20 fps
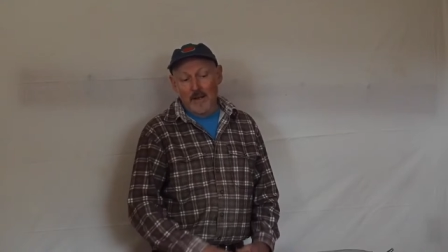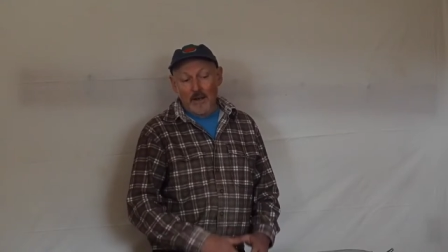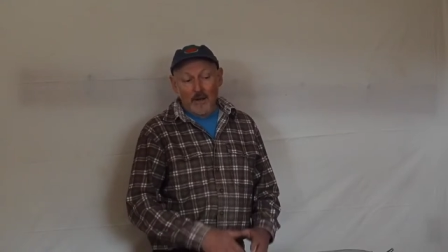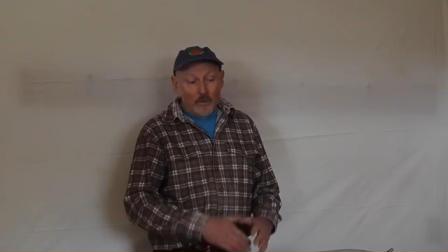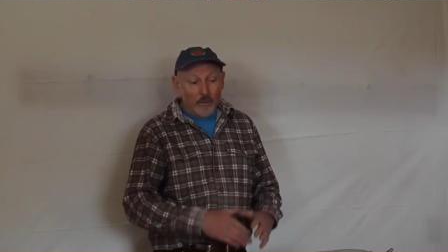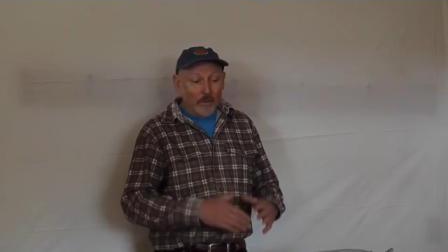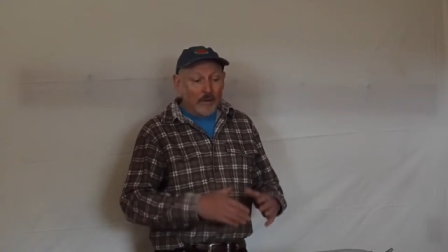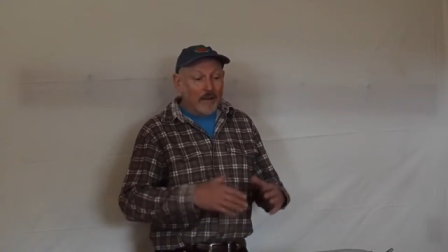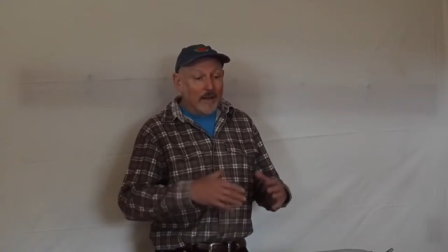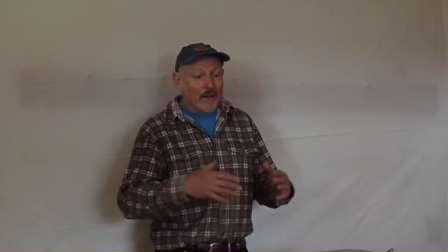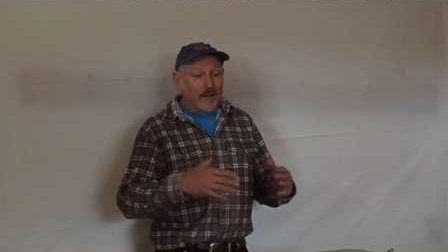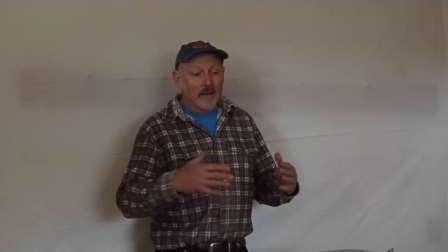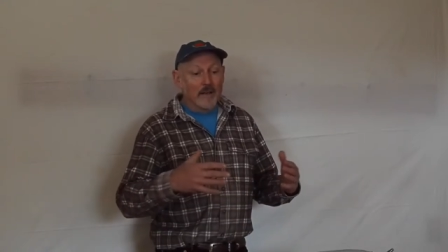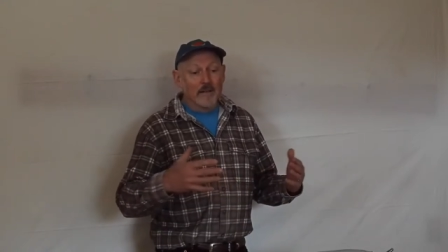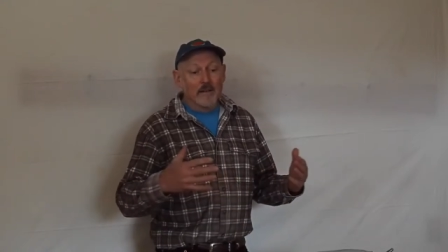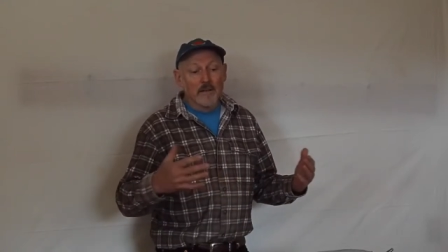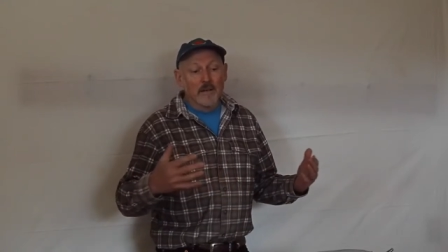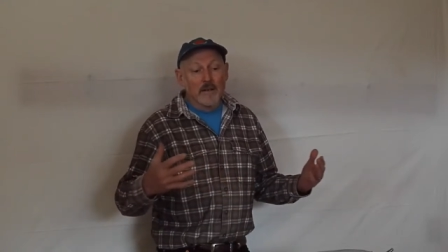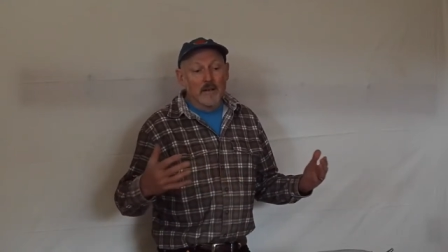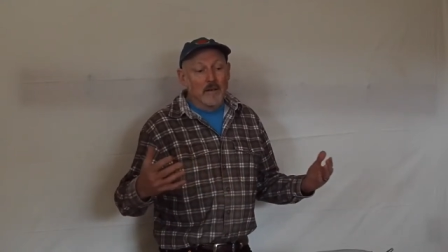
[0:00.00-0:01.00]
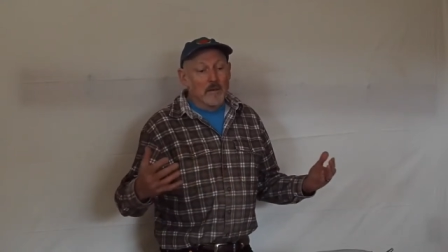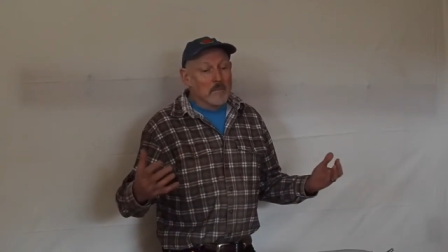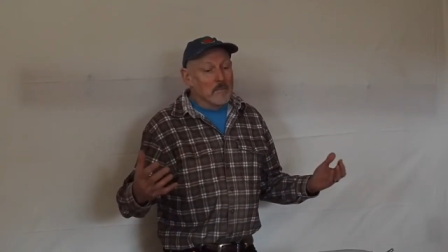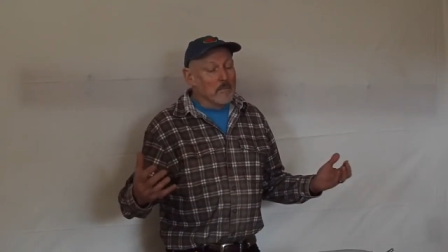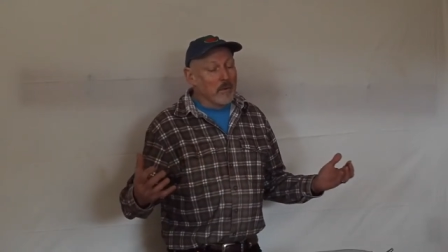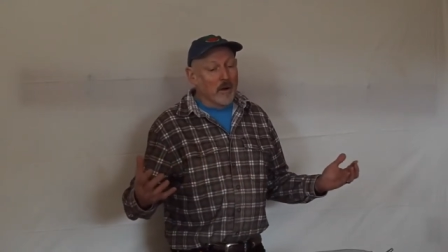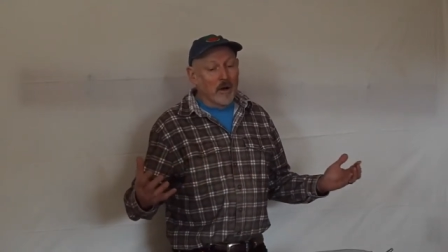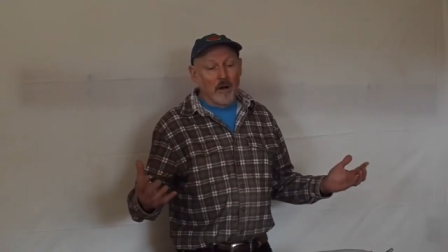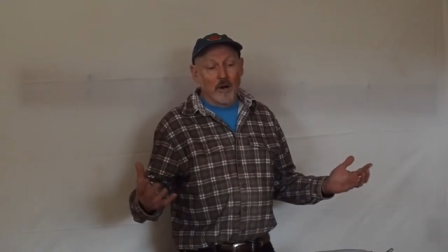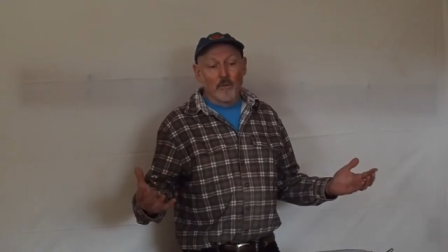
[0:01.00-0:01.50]
We're getting
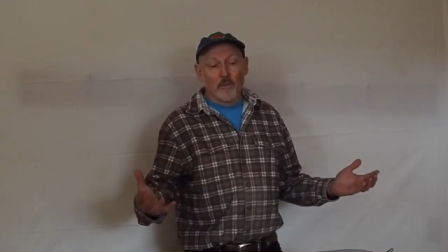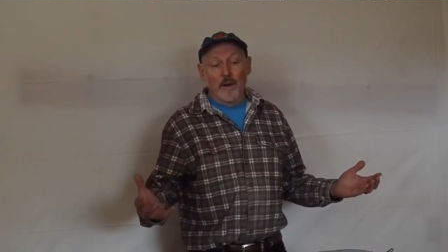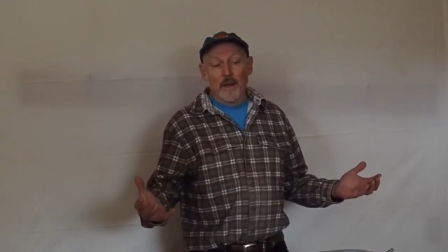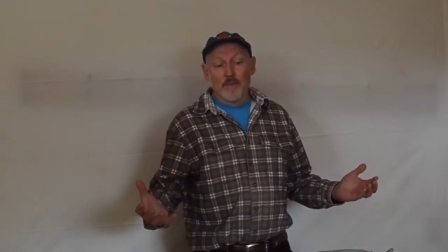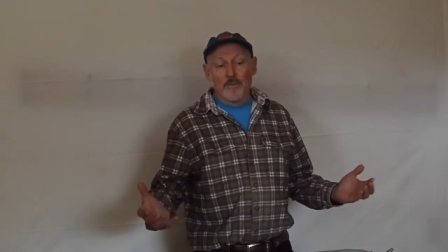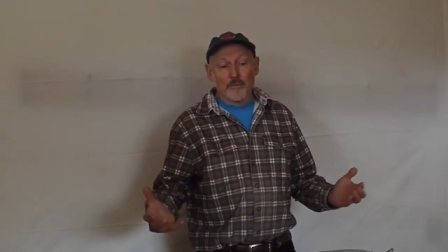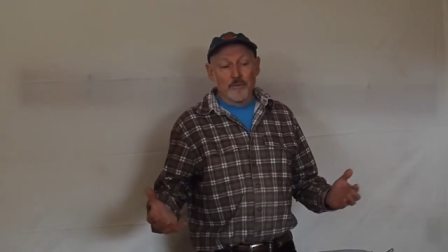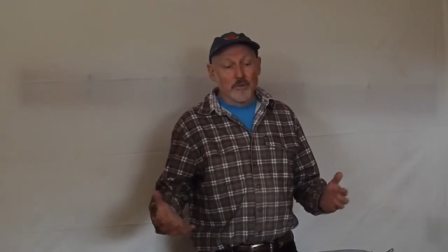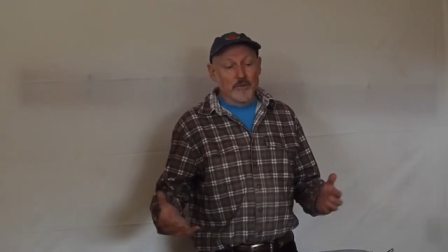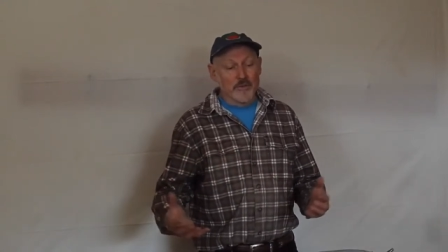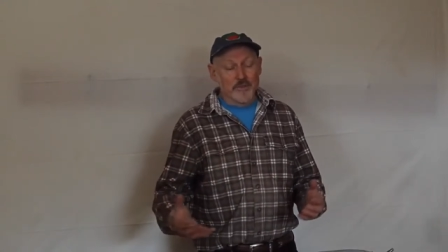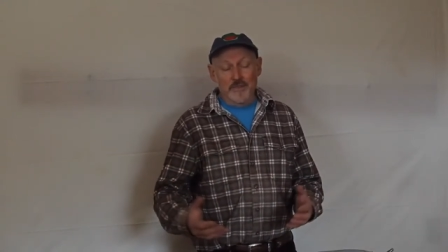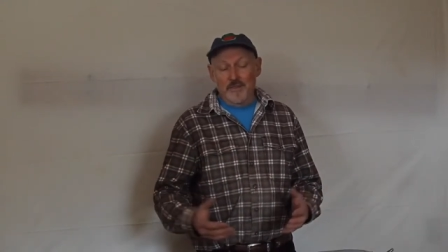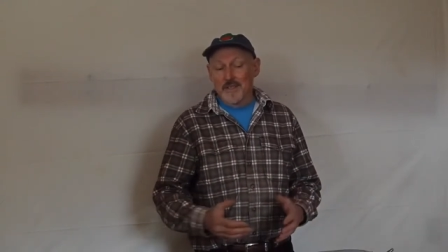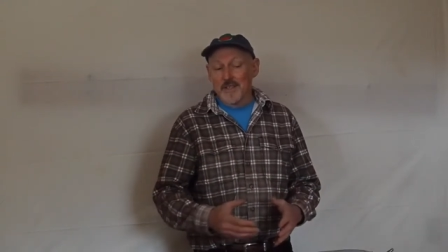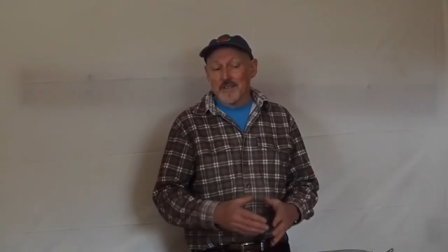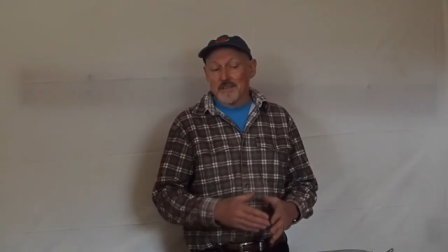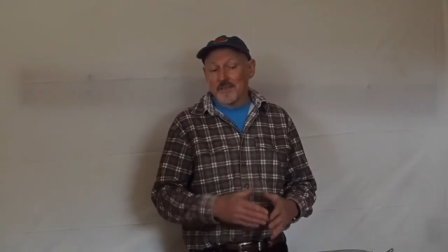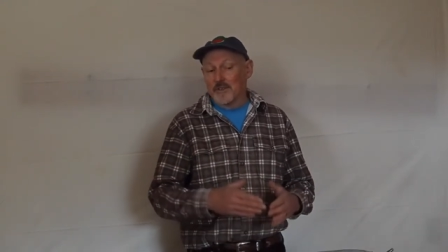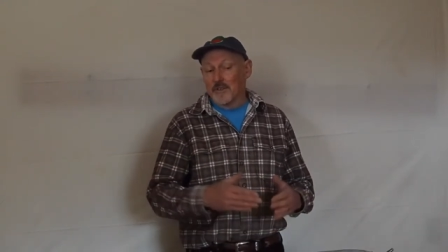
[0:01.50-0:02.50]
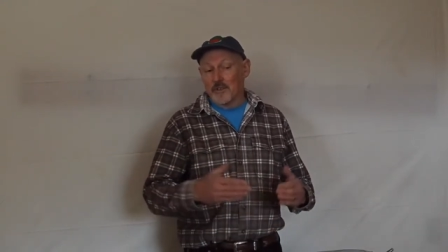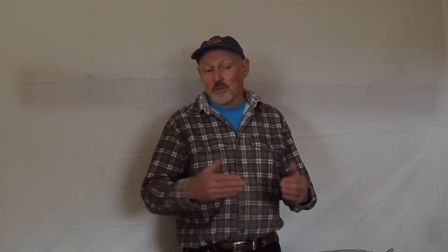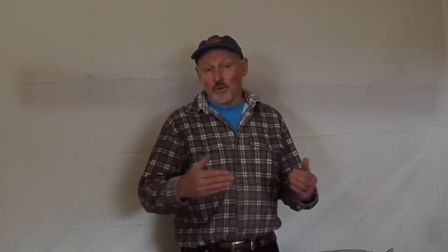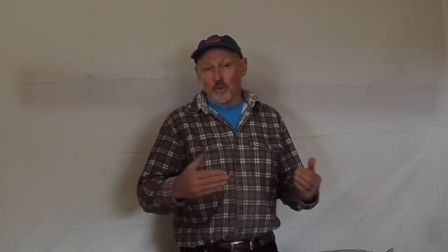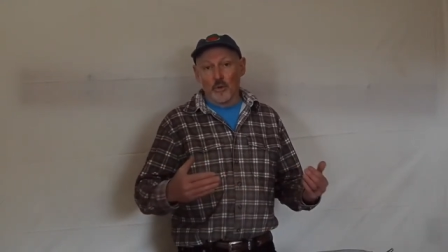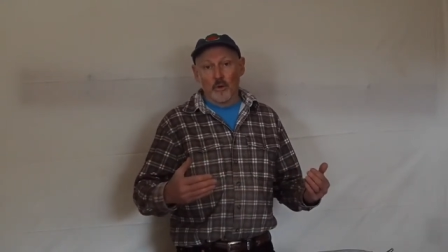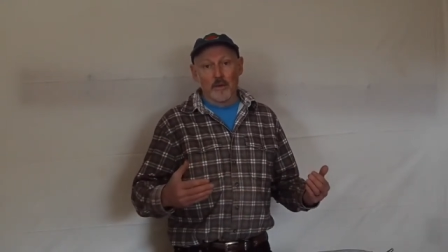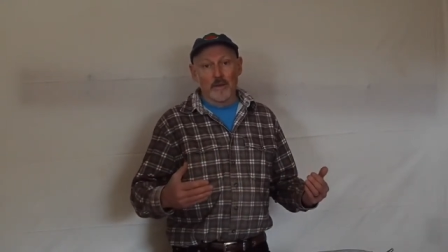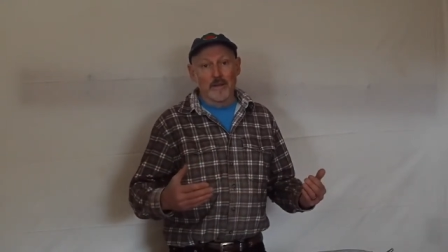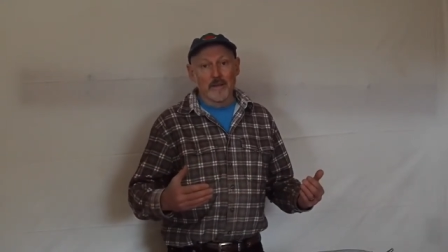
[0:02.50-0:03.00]
partway through the season or
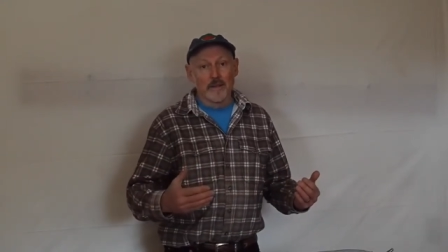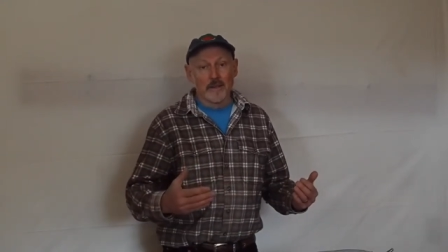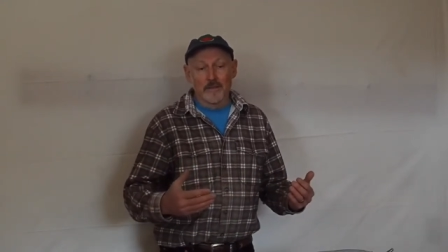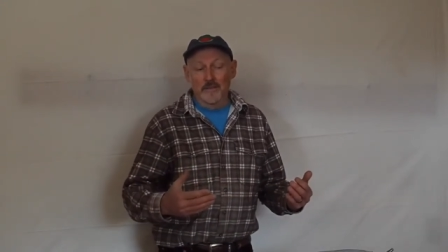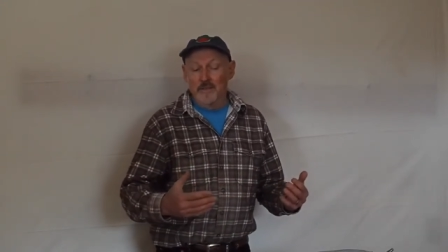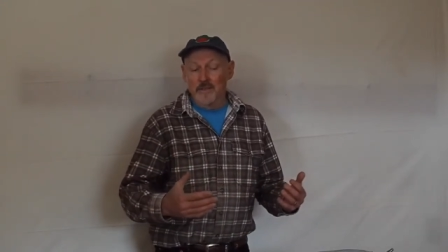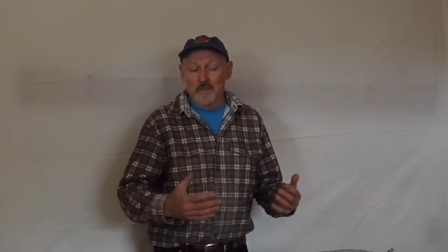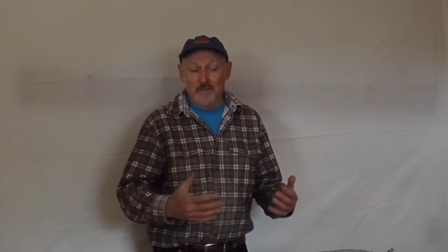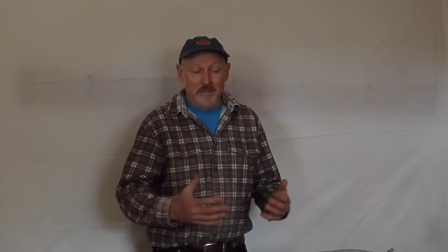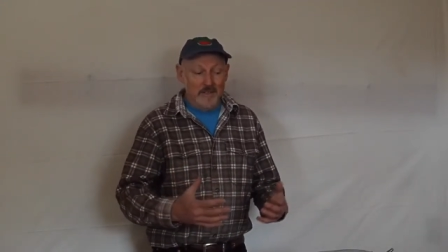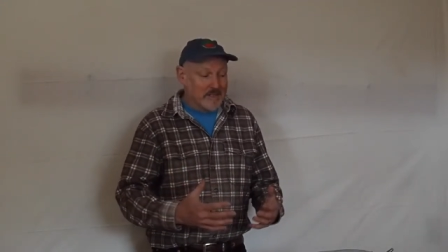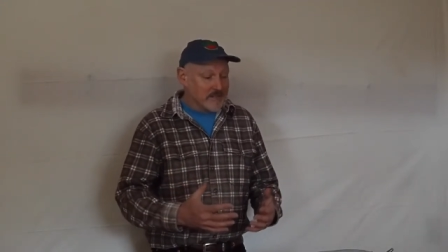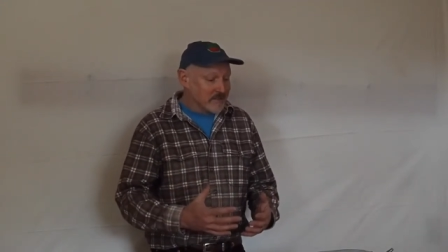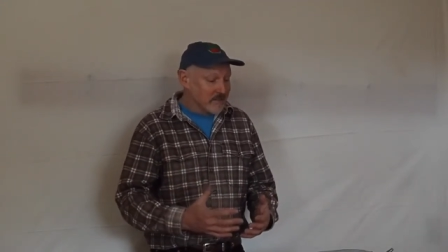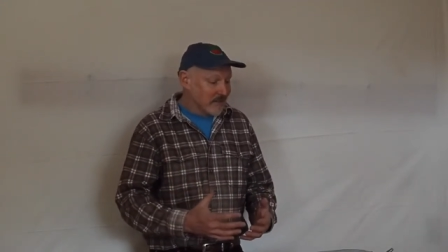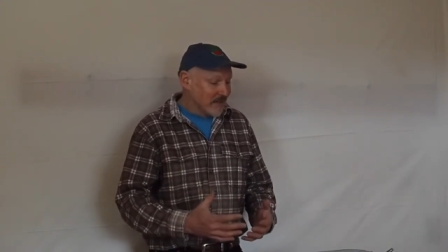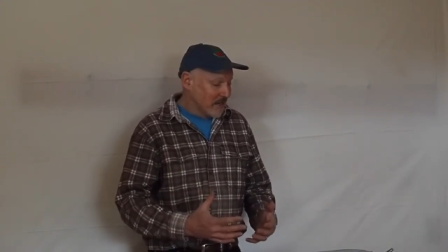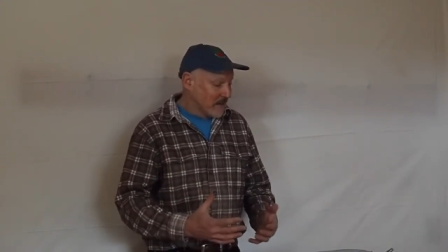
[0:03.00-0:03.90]
toward the end of the season,